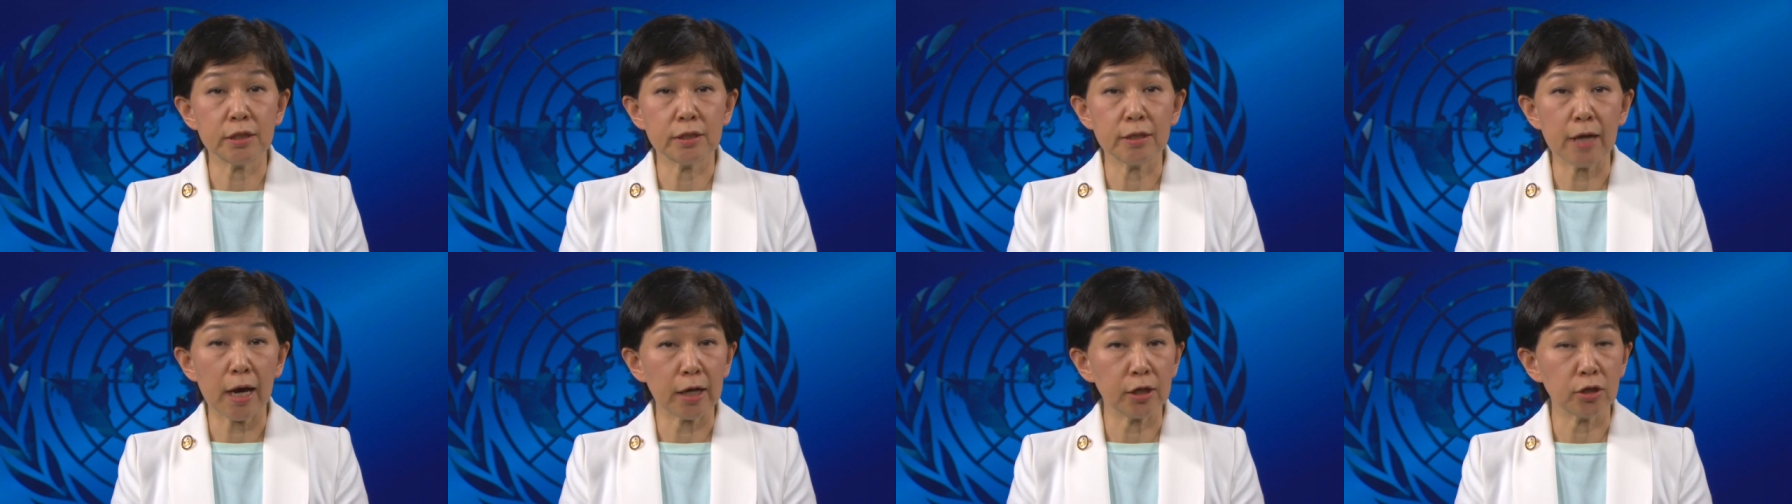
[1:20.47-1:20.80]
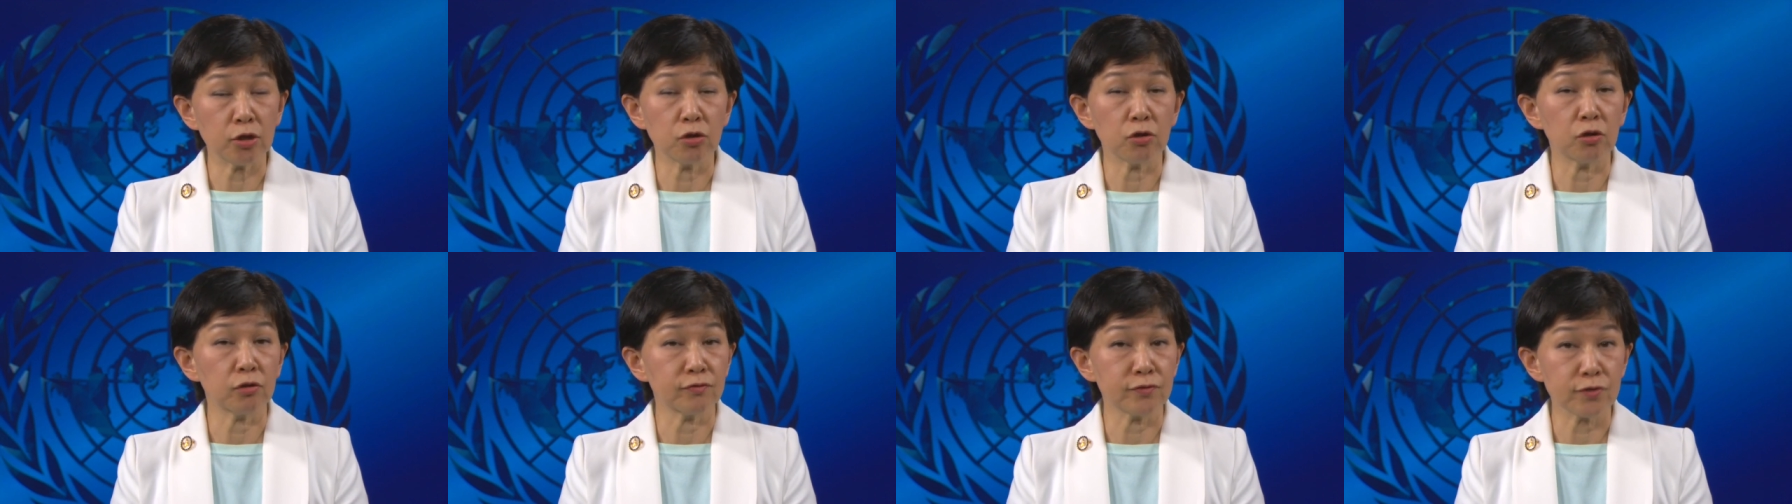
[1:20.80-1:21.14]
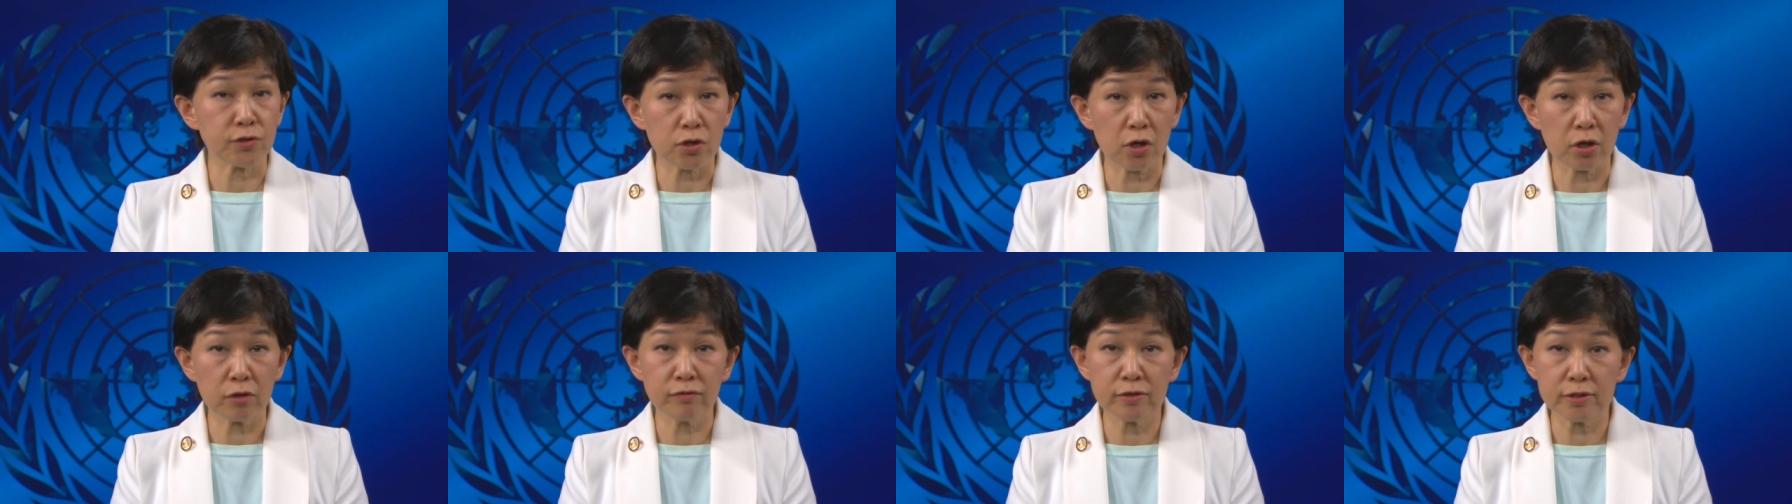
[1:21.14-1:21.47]
denial of
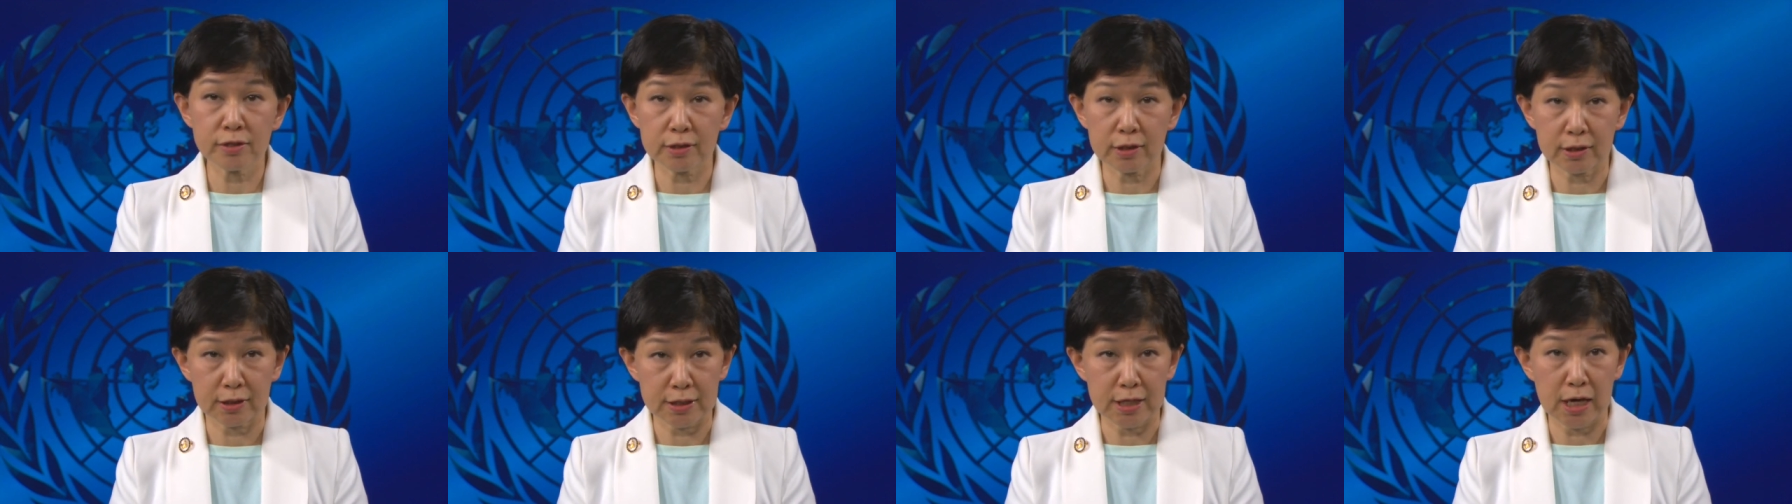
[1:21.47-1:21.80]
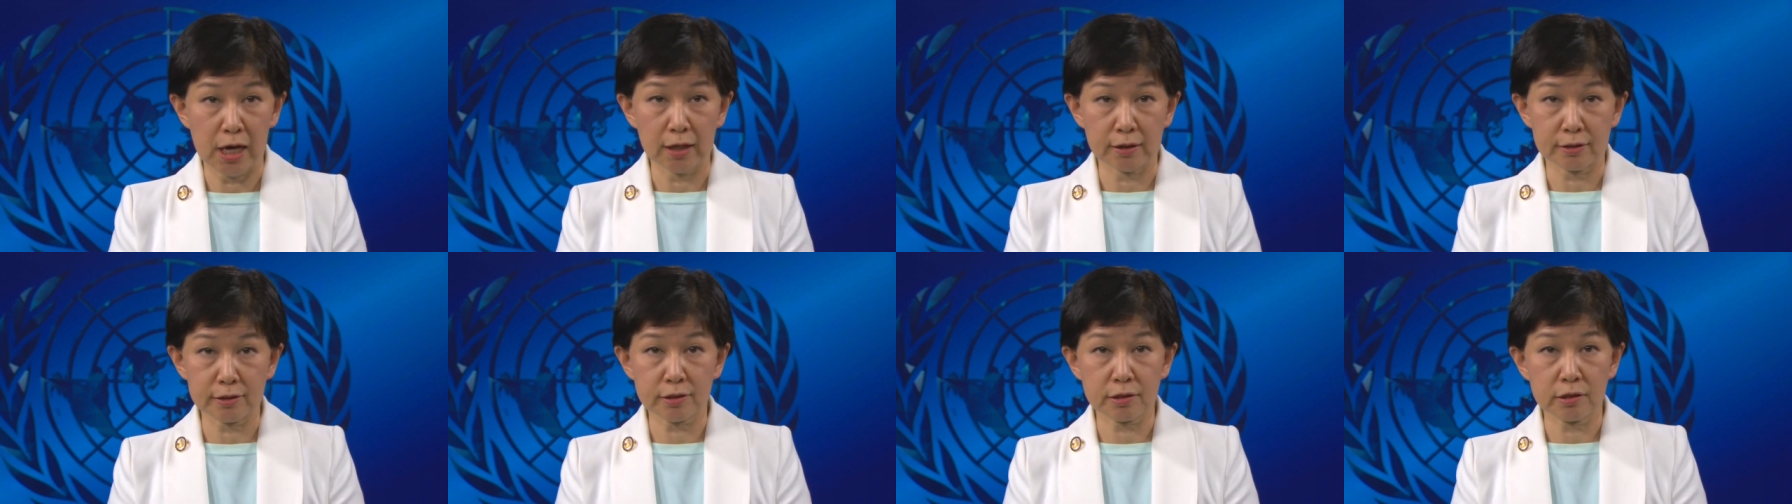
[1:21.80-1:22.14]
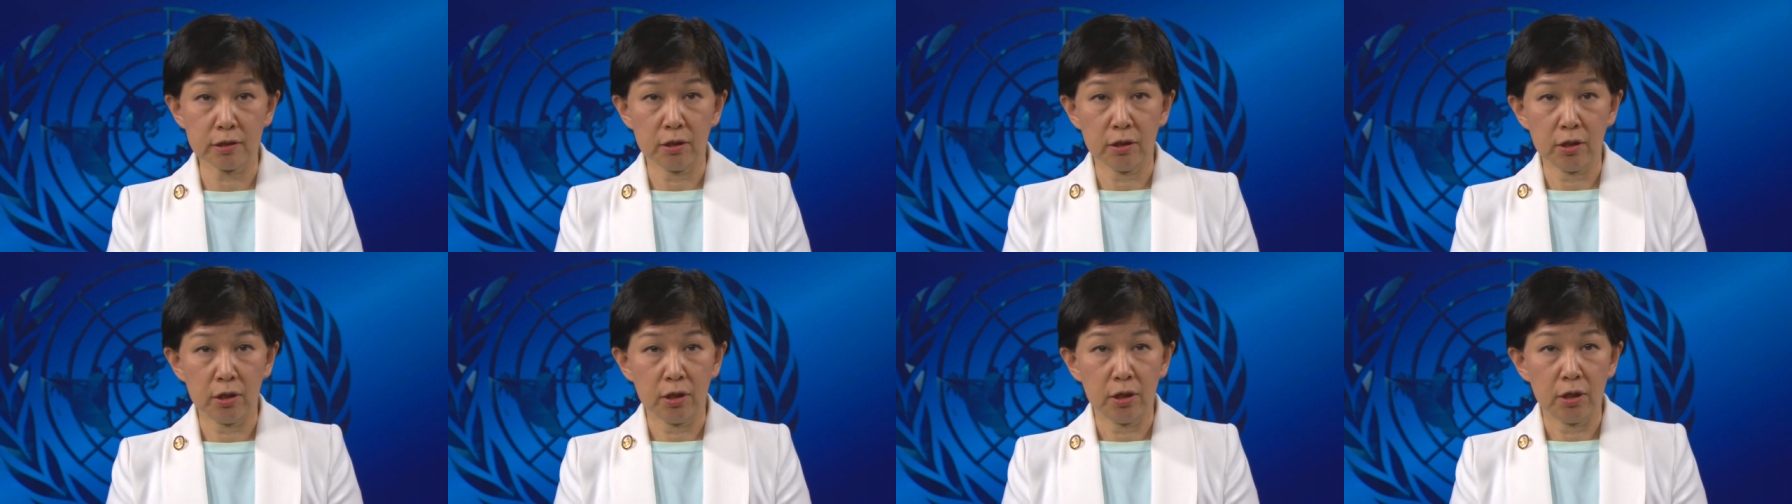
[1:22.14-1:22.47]
service
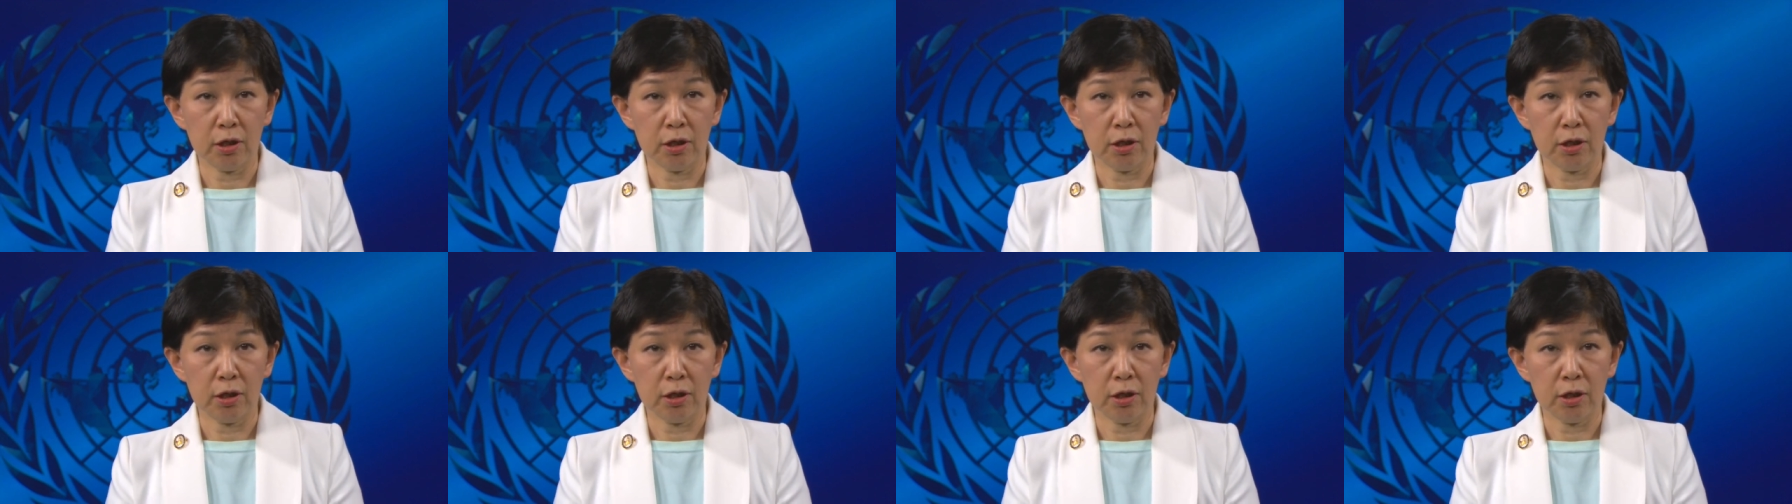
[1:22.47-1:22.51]
attacks